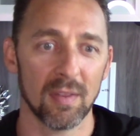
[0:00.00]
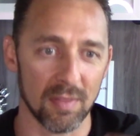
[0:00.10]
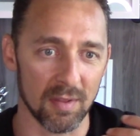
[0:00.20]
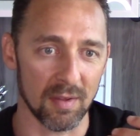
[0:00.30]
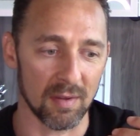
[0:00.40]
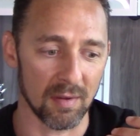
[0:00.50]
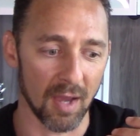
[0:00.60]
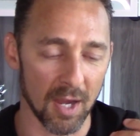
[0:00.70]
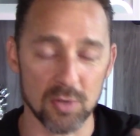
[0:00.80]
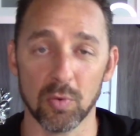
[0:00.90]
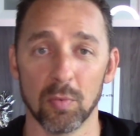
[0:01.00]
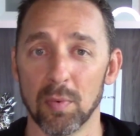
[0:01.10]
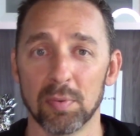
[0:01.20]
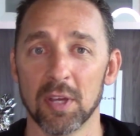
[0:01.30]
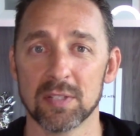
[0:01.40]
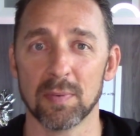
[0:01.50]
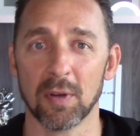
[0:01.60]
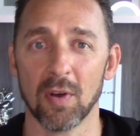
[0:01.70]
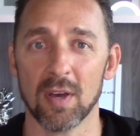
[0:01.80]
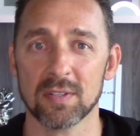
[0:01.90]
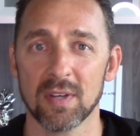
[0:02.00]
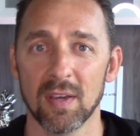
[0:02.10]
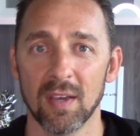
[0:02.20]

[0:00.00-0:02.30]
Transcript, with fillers: the actual replacement cost.